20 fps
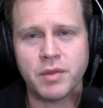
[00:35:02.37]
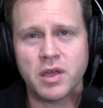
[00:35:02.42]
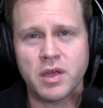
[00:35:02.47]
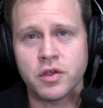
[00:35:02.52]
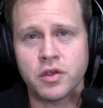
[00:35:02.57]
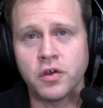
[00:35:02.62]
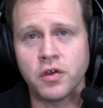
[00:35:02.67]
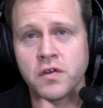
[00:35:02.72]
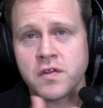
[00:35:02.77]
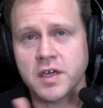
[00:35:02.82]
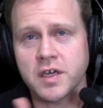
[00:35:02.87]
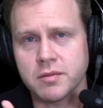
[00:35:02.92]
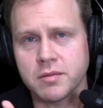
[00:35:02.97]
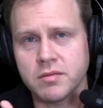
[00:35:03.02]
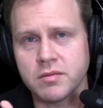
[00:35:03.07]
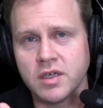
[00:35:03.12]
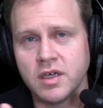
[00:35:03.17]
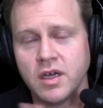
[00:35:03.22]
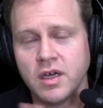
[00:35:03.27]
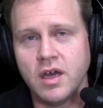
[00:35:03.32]
using.
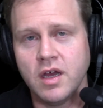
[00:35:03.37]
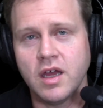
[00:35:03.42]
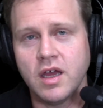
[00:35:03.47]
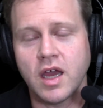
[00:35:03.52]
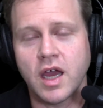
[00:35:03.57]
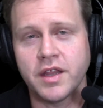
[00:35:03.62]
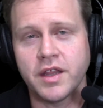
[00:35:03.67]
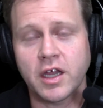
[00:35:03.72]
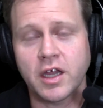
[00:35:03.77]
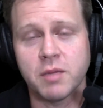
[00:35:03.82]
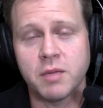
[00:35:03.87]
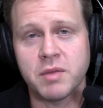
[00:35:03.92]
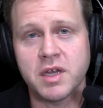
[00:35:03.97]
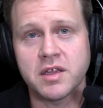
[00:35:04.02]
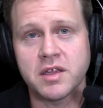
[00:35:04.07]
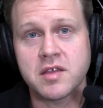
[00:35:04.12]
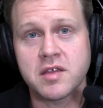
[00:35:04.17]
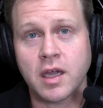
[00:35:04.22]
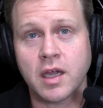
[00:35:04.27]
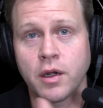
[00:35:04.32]
And that can be
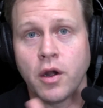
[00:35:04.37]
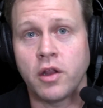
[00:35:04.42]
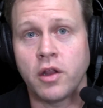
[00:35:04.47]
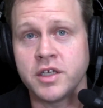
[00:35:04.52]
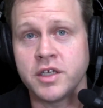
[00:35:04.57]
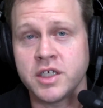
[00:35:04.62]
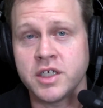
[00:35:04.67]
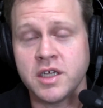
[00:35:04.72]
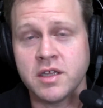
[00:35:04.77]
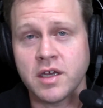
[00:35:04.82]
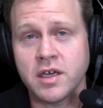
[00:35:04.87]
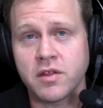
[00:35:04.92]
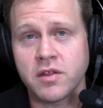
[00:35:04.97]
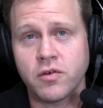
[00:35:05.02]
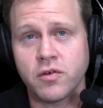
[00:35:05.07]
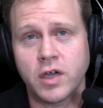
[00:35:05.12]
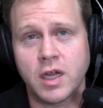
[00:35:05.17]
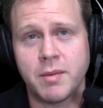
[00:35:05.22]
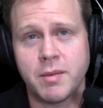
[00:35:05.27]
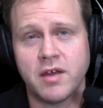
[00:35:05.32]
the technology that you're
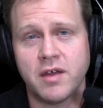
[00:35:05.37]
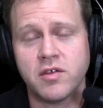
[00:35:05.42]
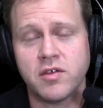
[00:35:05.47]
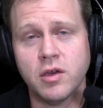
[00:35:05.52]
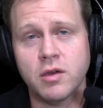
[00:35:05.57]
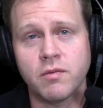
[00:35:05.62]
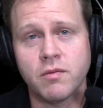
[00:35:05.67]
talking about. So